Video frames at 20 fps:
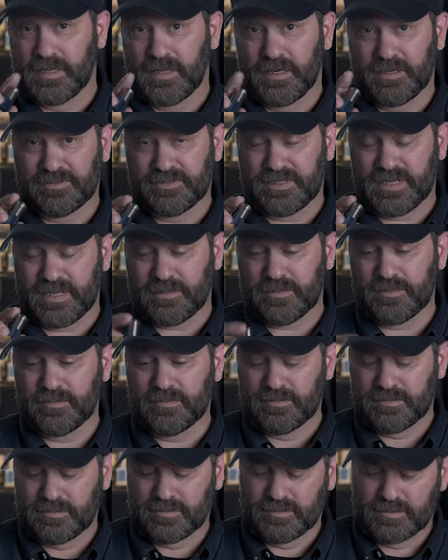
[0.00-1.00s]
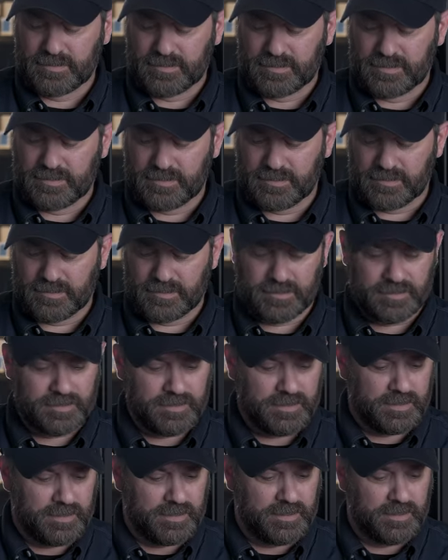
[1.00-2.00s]
Hair stacker,
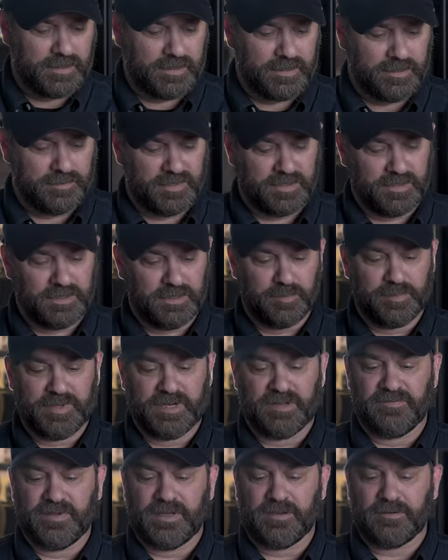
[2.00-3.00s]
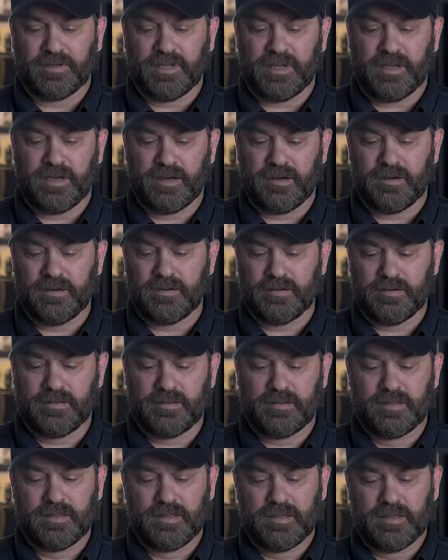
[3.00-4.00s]
a little bit of elk hair.
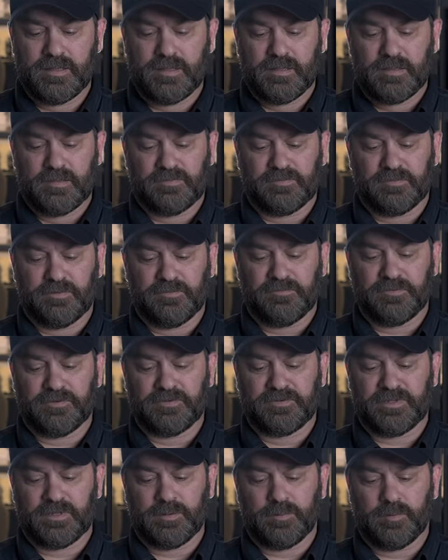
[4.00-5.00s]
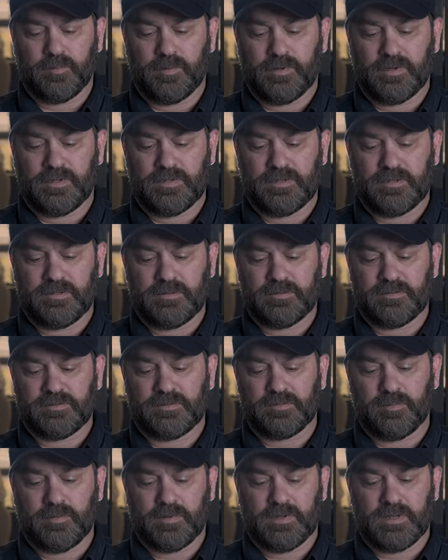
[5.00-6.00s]
So first thing we want to do is
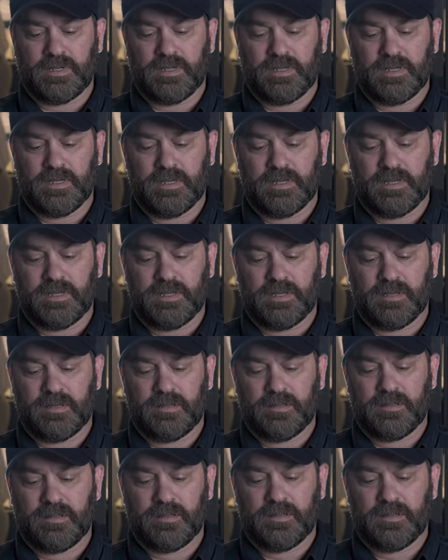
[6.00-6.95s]
we want to get